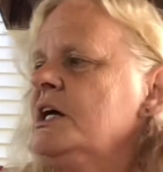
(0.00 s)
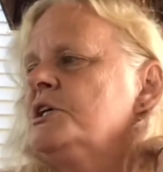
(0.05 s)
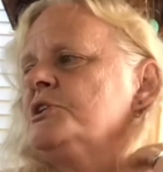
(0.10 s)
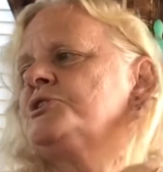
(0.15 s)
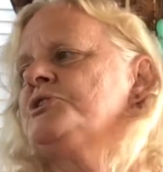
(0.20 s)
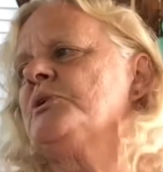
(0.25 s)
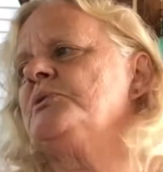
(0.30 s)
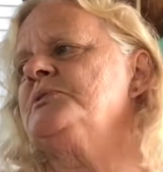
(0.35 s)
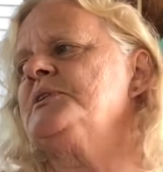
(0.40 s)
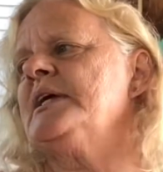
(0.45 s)

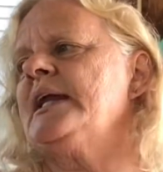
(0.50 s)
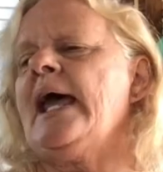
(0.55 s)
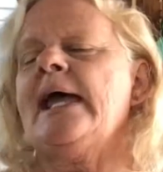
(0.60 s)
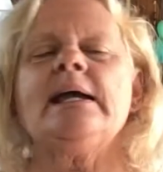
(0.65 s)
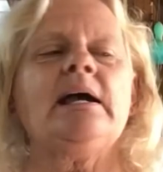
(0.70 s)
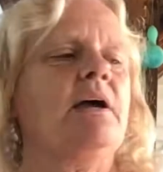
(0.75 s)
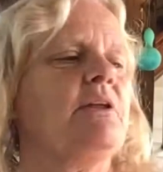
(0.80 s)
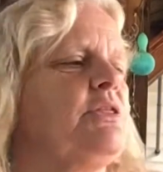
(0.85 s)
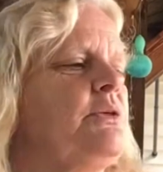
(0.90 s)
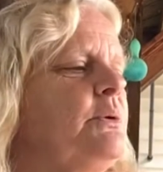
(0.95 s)
So today
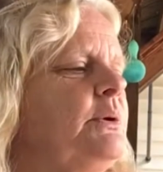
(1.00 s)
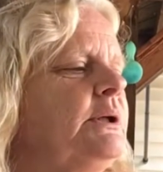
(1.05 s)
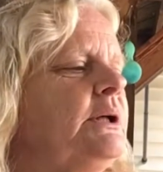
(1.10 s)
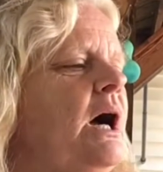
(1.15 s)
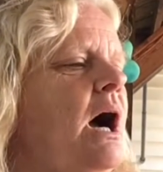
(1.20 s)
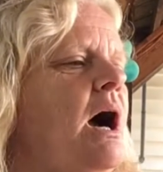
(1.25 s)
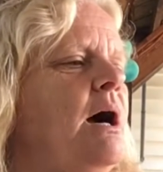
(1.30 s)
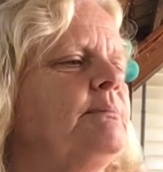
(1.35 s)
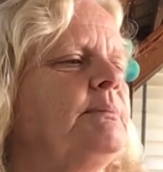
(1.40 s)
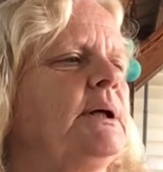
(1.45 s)
I thought
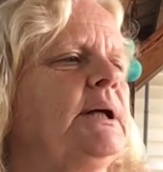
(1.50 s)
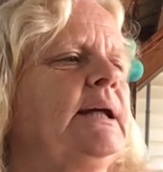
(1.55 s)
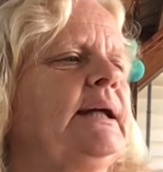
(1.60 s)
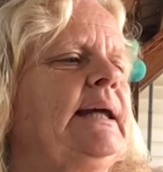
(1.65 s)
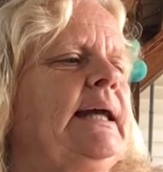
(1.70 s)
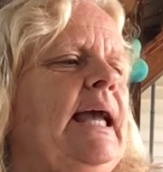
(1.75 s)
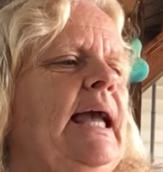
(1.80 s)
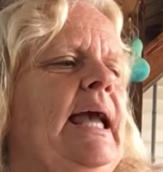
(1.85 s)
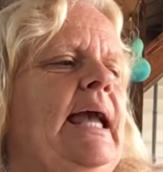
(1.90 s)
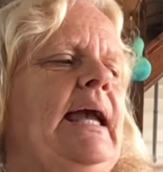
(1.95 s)
I'm going to
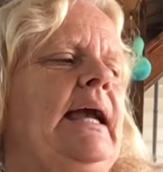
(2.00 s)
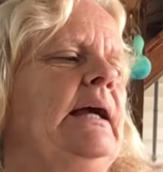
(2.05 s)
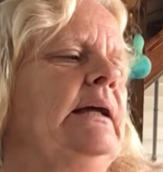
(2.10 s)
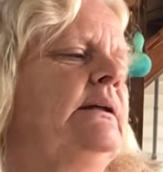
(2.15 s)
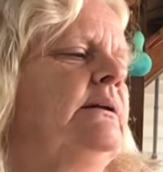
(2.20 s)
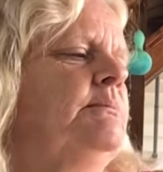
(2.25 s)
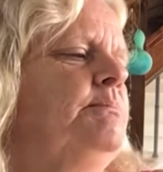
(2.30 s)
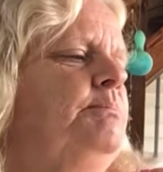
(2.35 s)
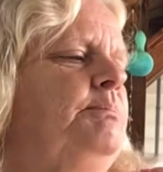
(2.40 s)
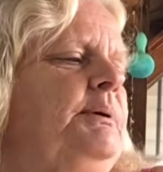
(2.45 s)

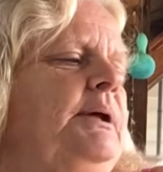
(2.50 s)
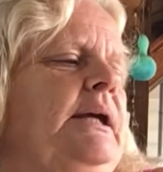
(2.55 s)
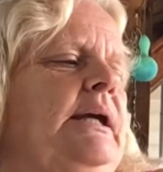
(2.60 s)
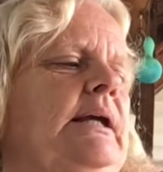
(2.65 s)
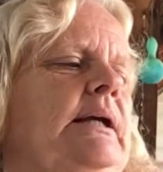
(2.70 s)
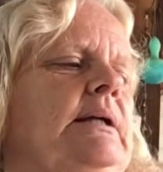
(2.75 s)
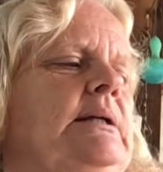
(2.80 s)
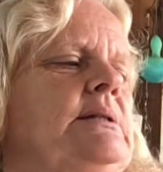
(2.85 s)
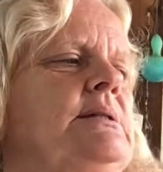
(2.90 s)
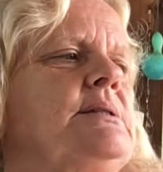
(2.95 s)
can
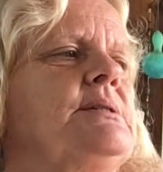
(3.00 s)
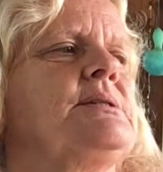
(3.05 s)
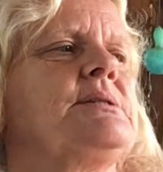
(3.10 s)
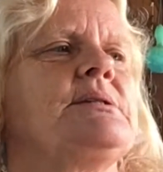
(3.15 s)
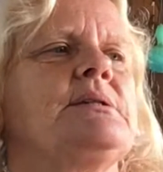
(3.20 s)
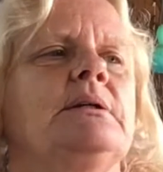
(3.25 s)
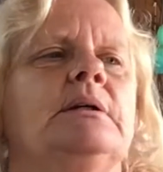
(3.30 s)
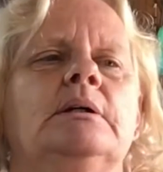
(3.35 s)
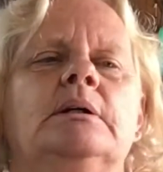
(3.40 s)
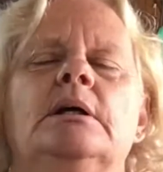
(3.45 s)

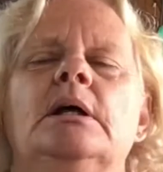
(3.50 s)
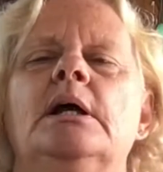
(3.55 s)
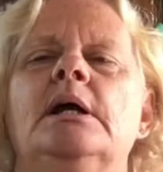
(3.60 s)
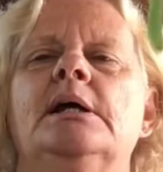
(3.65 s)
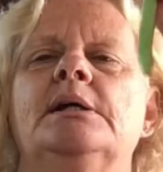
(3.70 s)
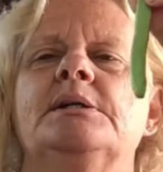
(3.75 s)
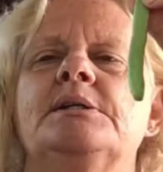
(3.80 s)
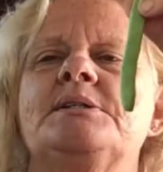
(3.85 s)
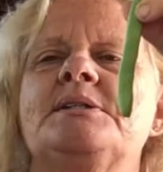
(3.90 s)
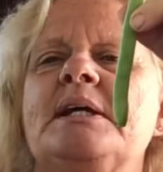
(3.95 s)
beans.
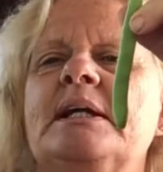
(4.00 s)
Instead